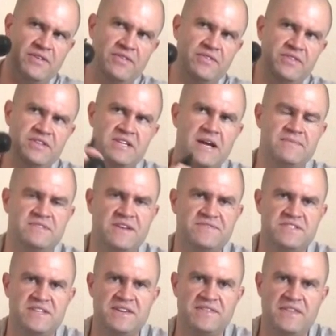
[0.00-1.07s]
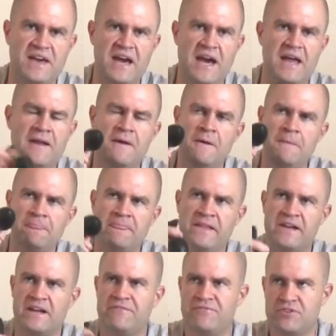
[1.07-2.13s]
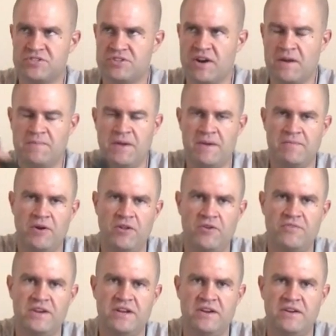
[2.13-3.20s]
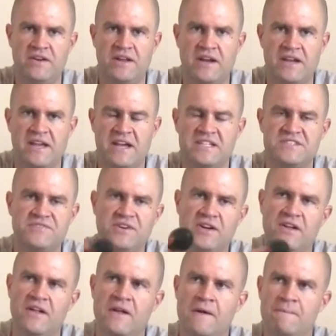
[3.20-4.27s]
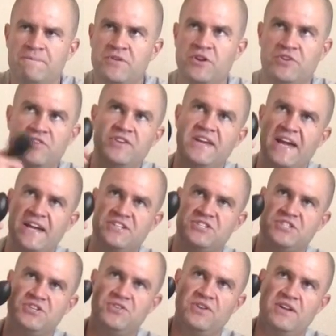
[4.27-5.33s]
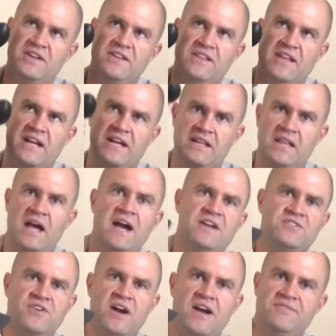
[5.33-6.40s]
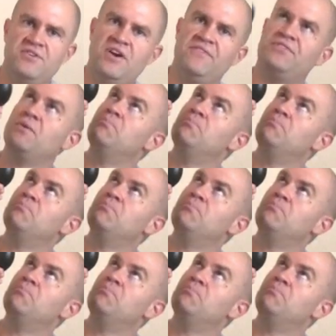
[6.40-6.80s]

The times I've seen that, like a first strike paintball over here in Gainesville, you know, you can't shoot it like a line drive. You have to